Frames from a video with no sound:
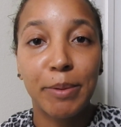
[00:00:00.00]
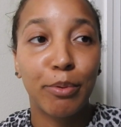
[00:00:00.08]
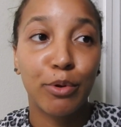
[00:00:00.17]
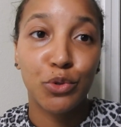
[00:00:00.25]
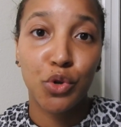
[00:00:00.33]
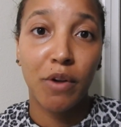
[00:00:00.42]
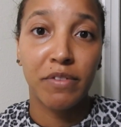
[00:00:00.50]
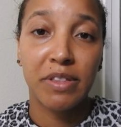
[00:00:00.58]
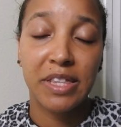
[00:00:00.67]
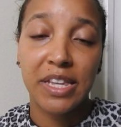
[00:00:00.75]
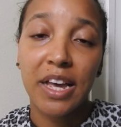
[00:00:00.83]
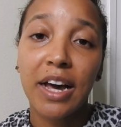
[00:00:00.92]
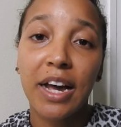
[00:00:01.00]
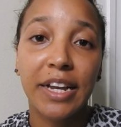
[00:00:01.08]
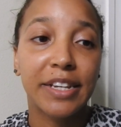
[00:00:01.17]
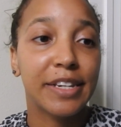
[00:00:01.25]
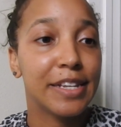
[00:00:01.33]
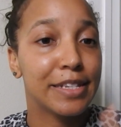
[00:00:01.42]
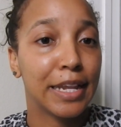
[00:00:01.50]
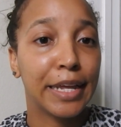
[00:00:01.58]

He pulls her off to the side, and he's